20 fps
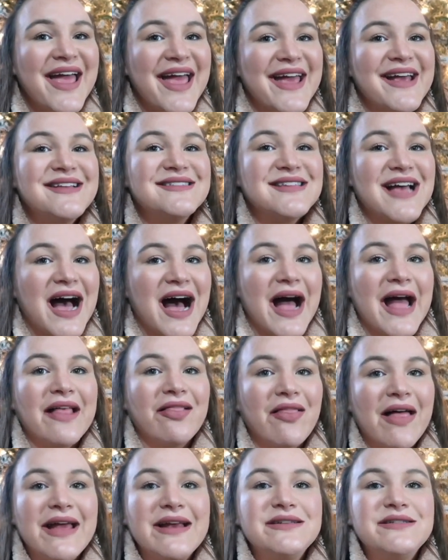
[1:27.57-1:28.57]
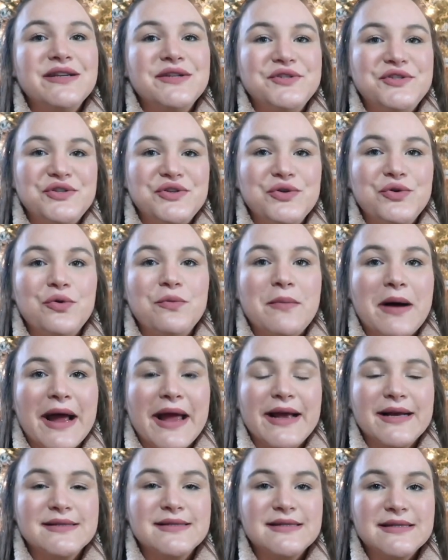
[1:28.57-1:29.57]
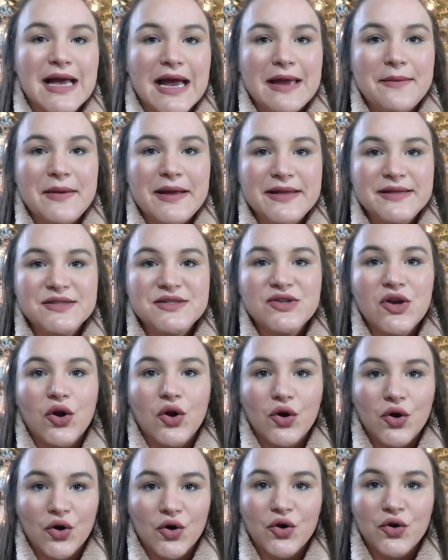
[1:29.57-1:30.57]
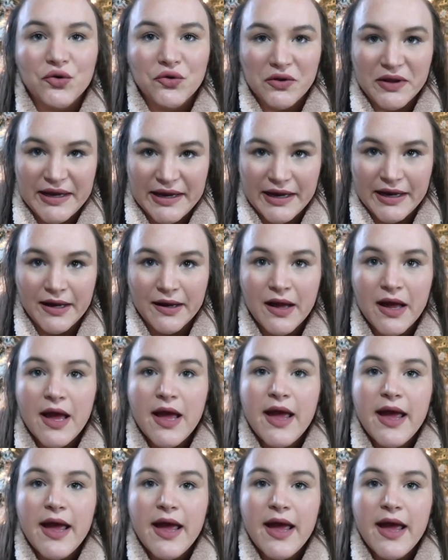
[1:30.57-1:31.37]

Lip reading: is I like to do my assignments early,